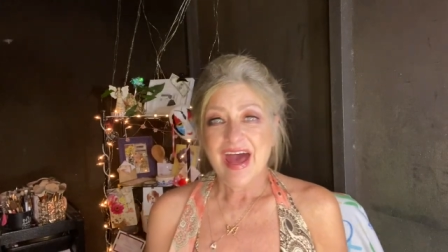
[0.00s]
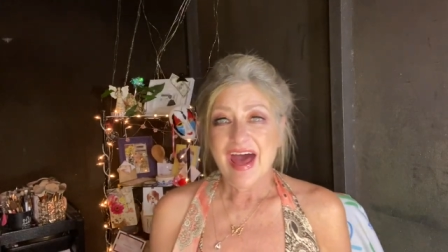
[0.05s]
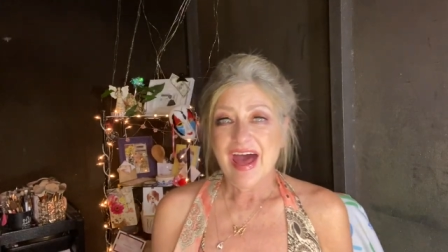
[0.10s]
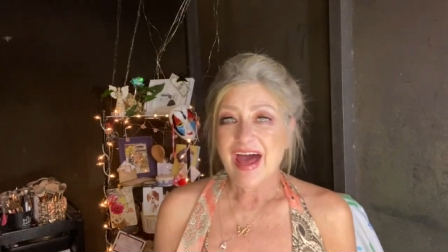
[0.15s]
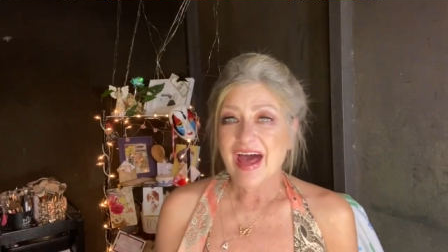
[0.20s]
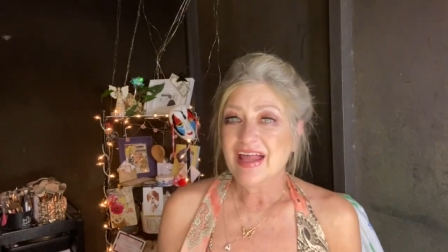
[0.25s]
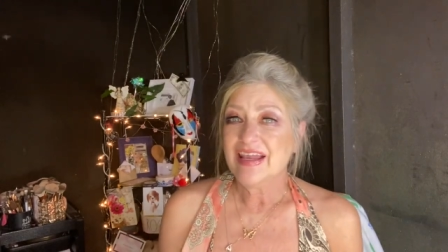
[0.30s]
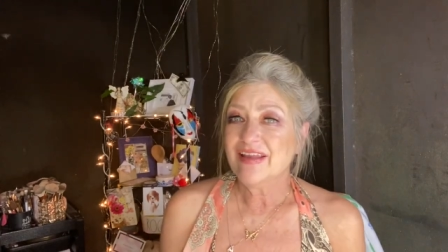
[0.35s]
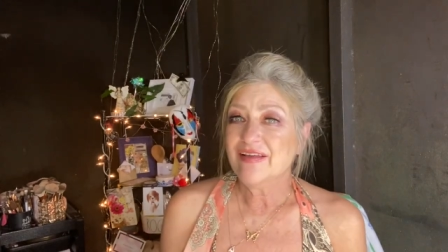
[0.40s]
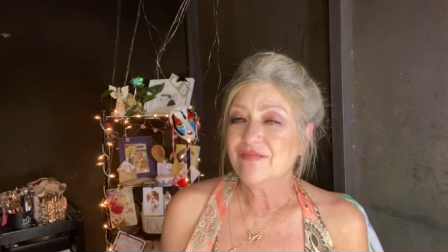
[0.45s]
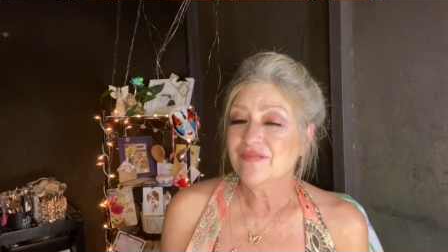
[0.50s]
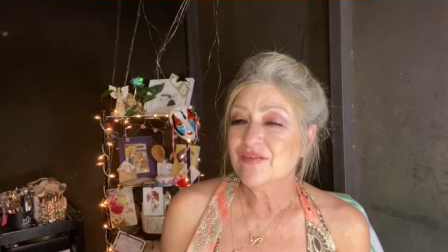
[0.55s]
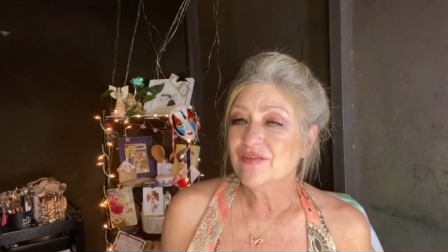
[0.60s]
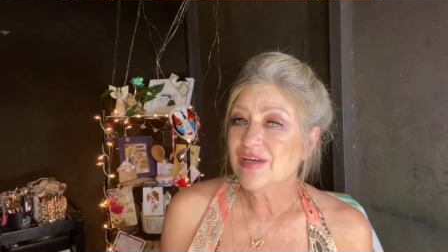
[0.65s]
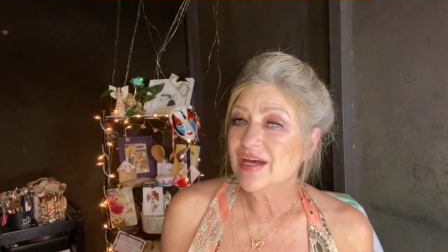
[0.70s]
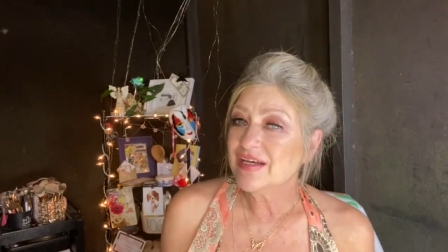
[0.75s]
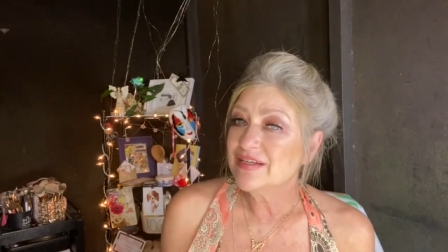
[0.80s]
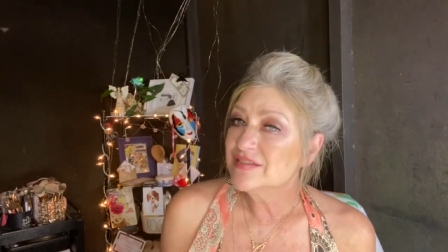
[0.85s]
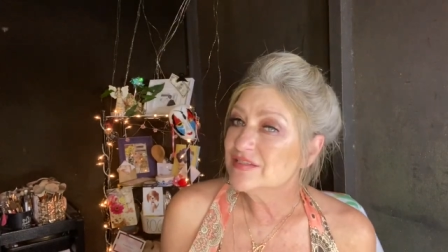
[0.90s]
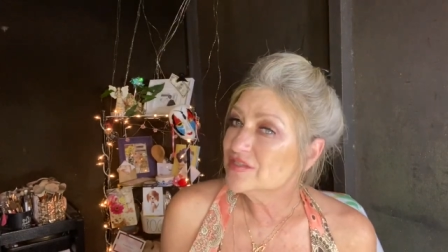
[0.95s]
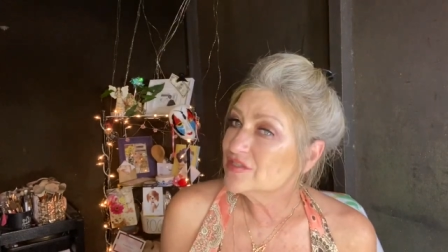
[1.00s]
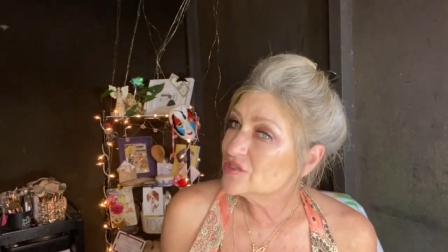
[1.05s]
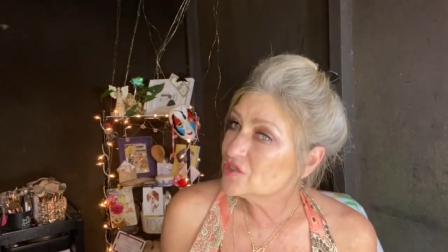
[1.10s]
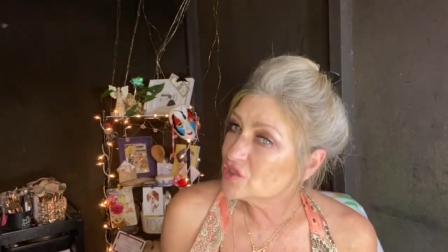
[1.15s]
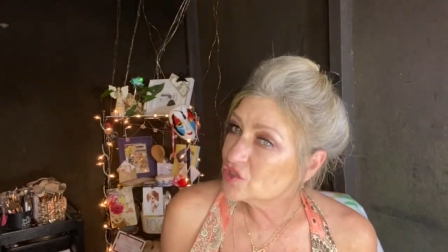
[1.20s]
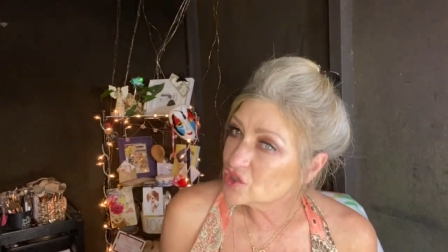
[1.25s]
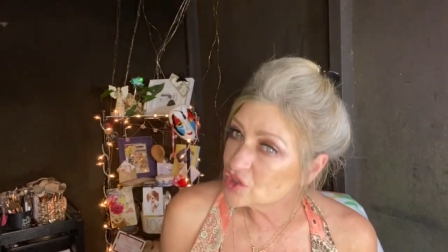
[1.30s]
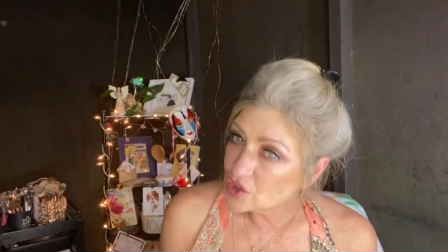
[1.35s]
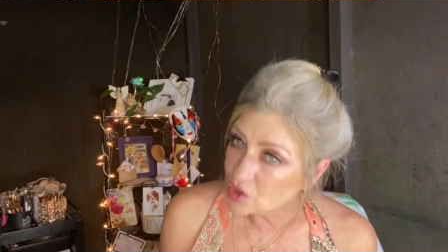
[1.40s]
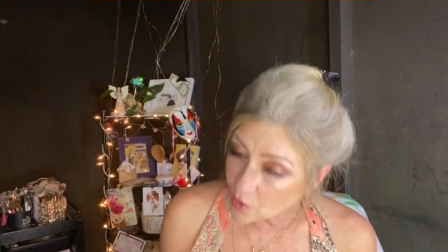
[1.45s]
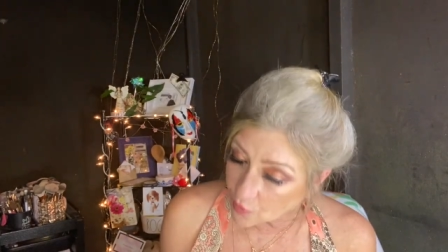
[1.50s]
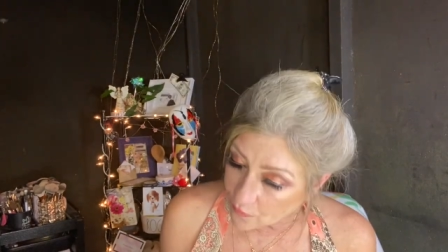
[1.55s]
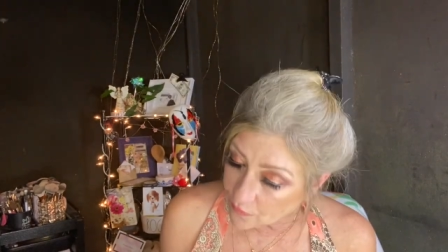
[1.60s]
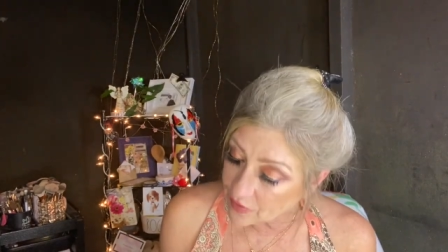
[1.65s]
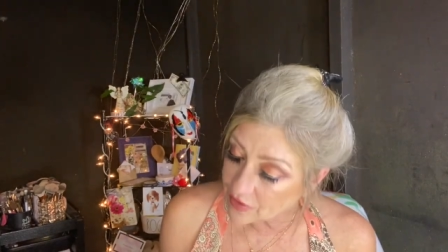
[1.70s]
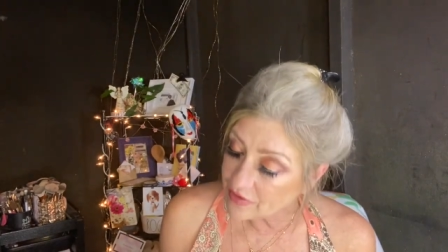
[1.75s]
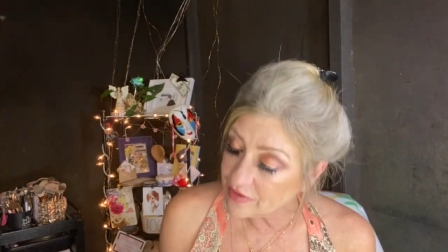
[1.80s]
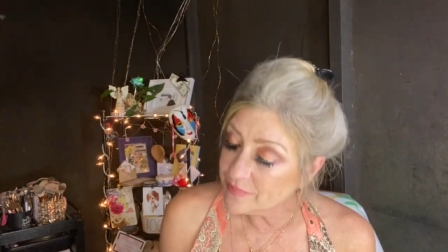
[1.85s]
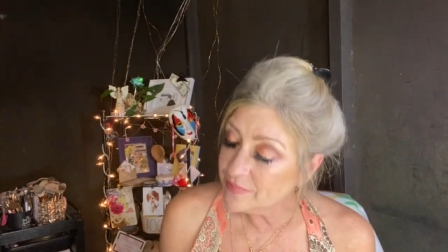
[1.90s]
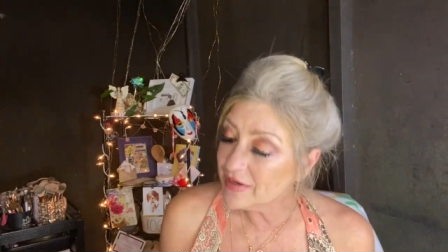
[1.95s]
I love you guys so
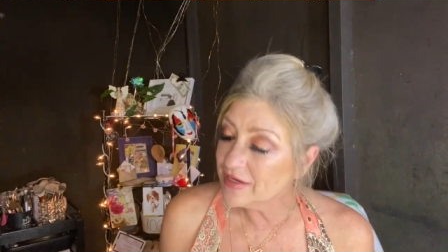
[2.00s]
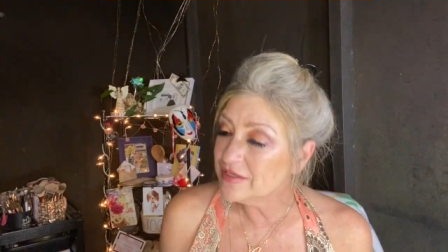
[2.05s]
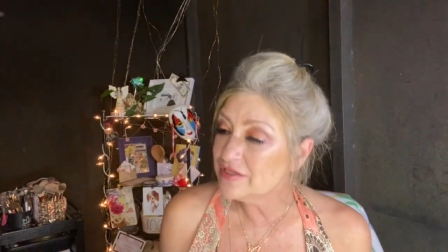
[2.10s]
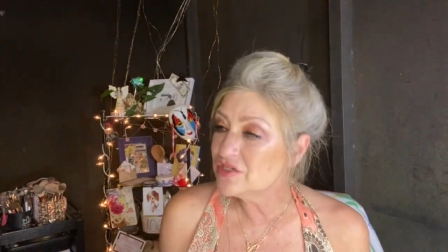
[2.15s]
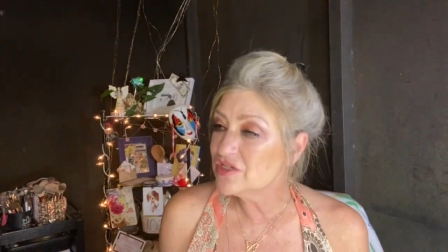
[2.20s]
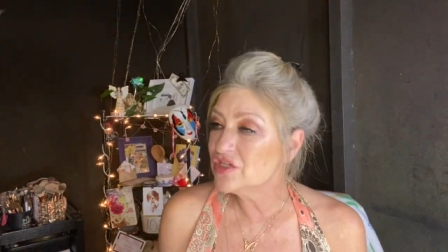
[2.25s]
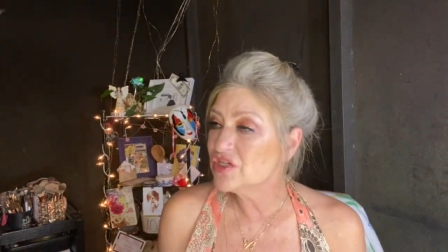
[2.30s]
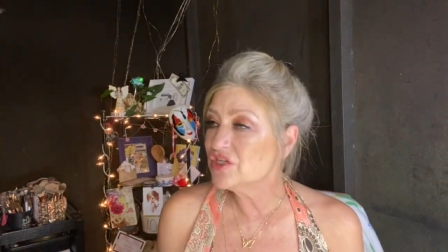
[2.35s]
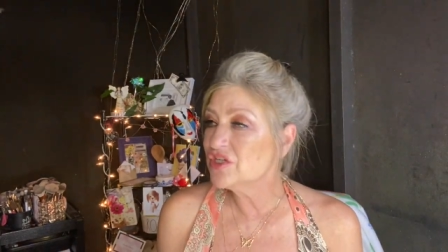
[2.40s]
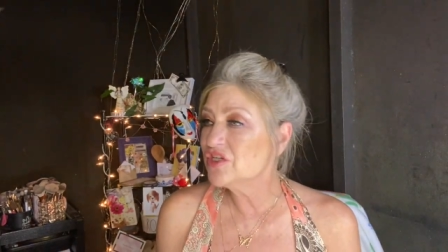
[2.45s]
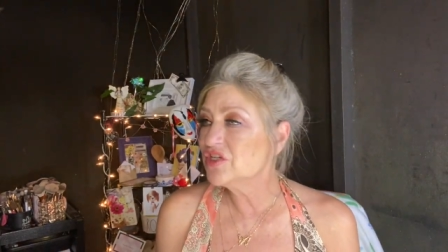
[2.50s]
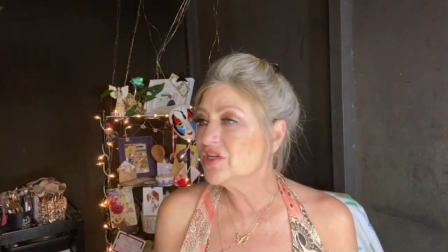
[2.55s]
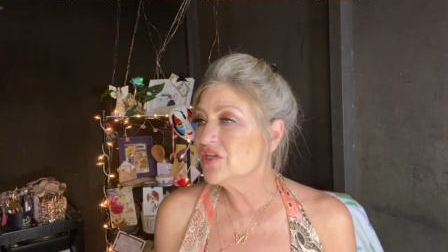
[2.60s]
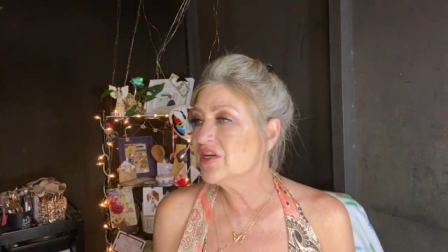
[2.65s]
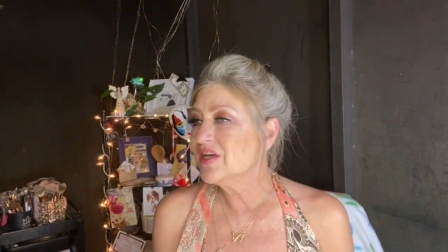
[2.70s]
very much.